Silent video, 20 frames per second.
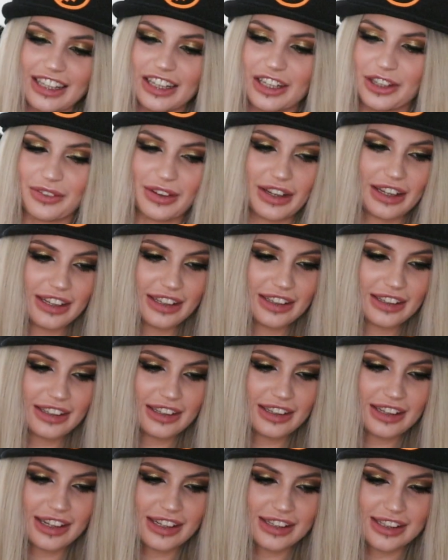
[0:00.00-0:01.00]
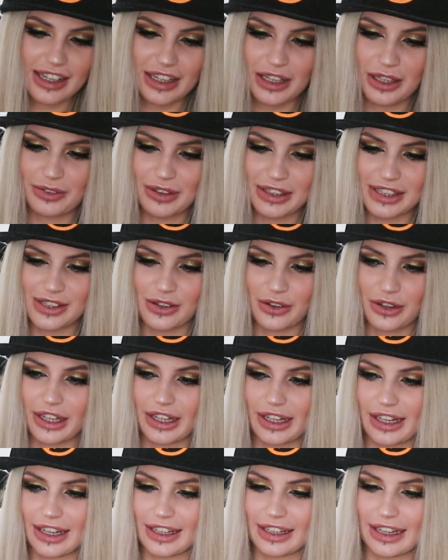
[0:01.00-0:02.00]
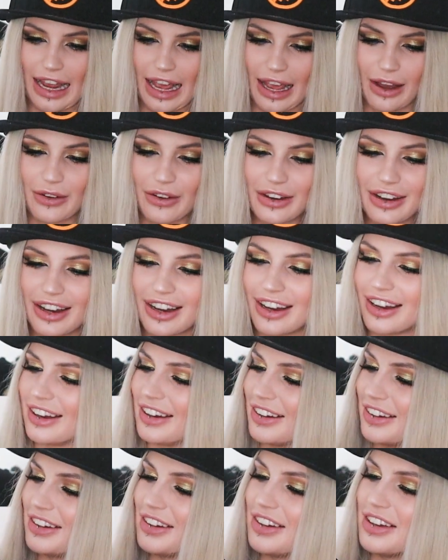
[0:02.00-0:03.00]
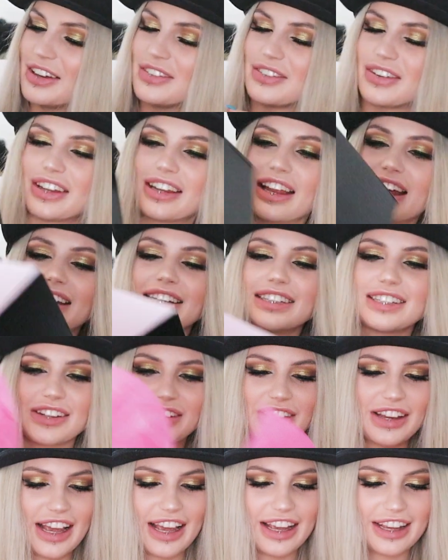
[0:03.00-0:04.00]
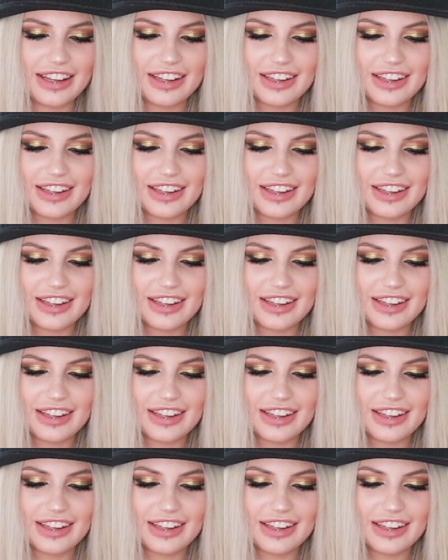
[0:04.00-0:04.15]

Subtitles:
a little bit soggy now, but that is okay.